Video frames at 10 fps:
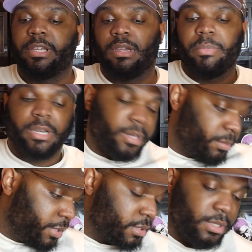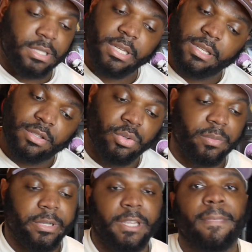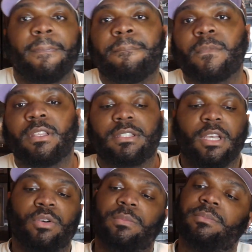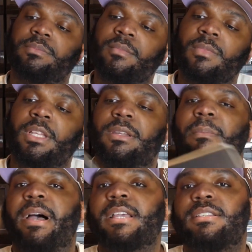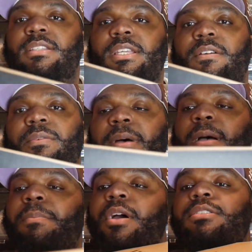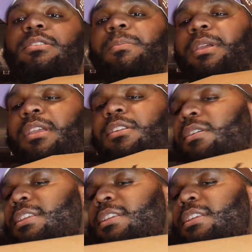care about that much. Let's get into it, man. So, the box itself, in my personal opinion, you know,